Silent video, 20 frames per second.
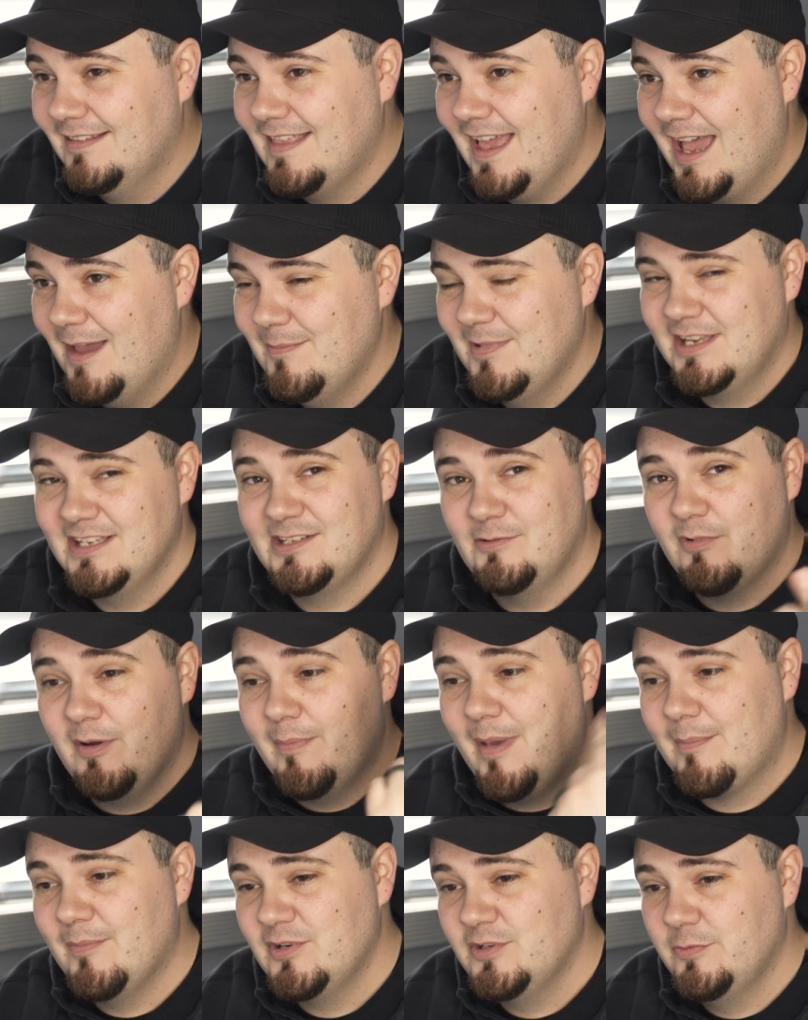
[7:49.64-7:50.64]
that because it
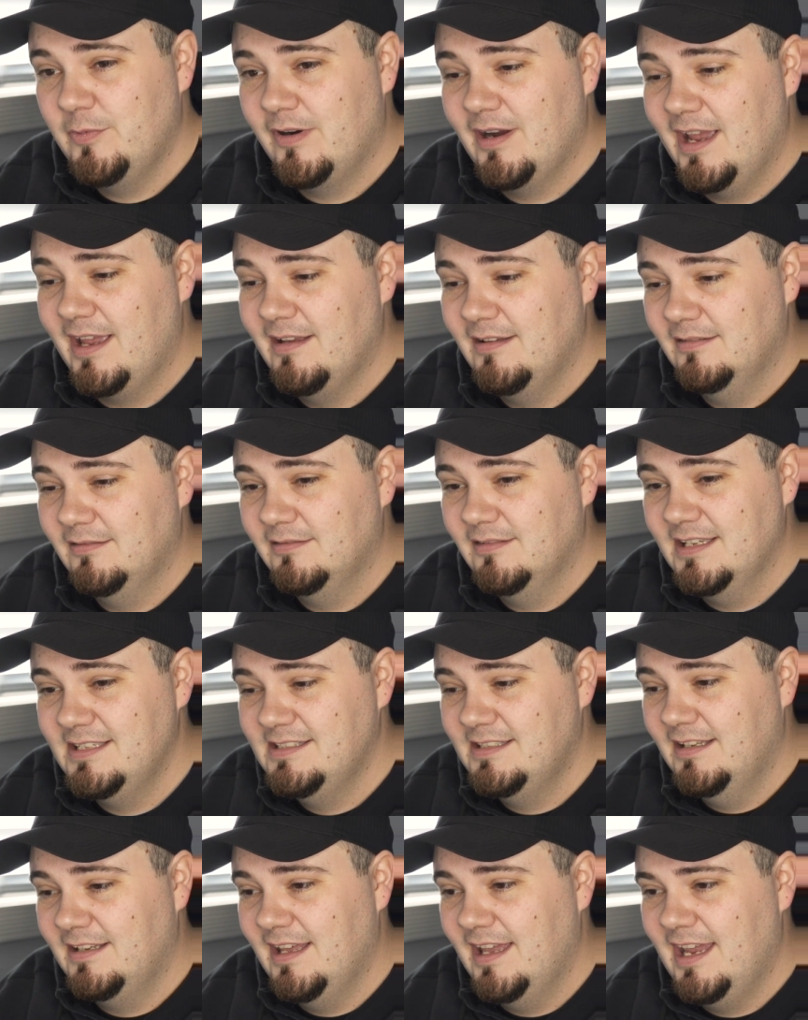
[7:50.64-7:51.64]
remembers where I
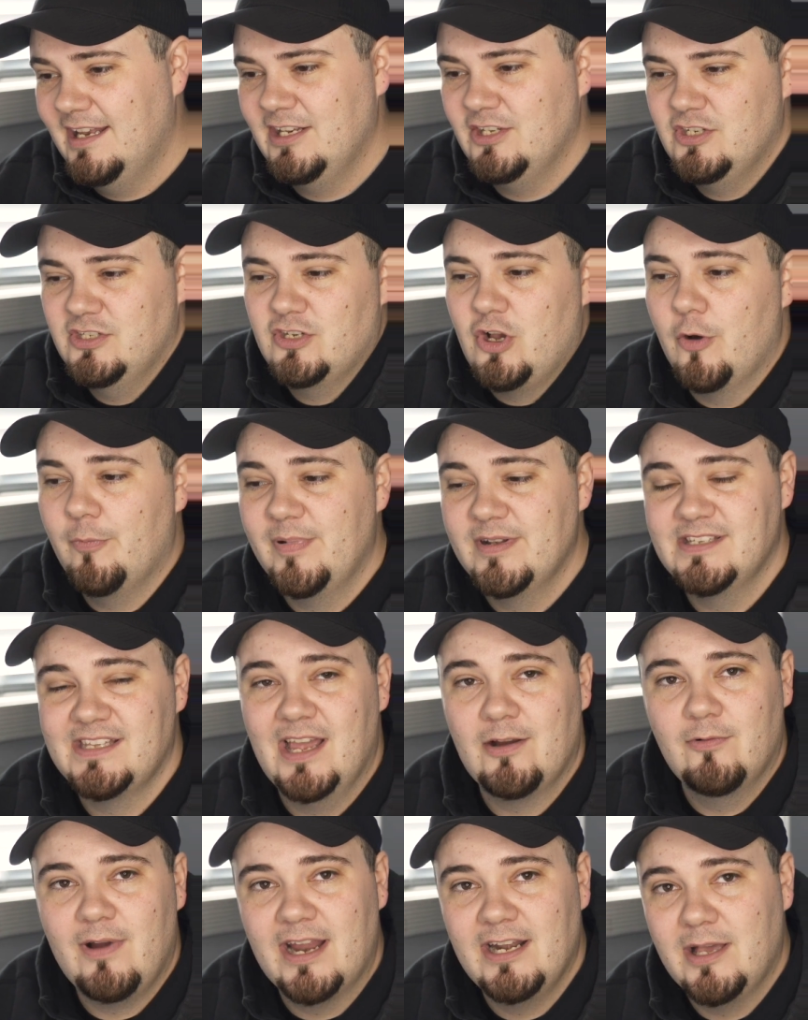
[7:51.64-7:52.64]
listed it and it just opens
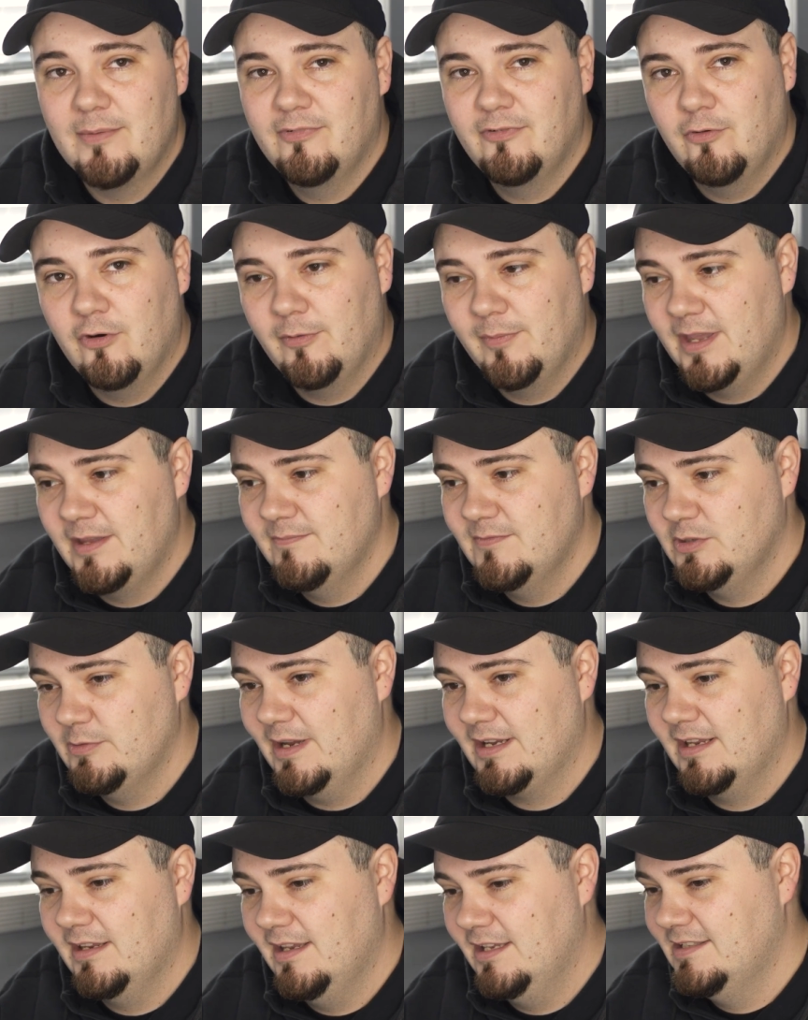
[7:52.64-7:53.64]
that right up for me. So
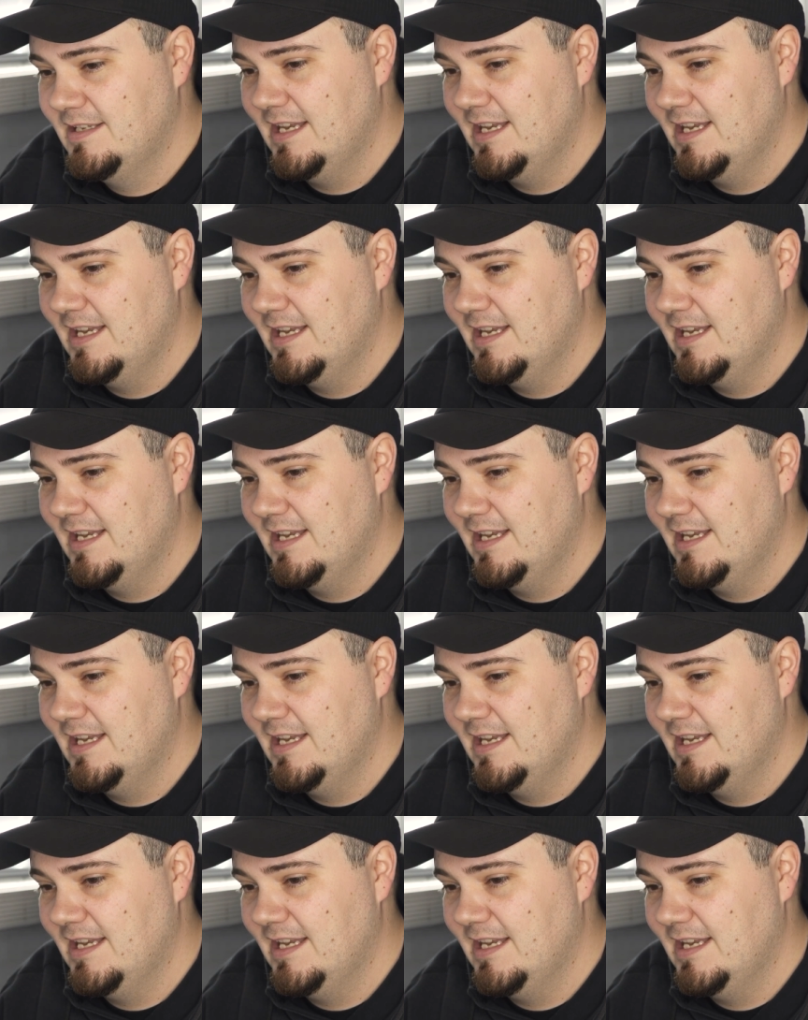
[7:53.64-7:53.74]
it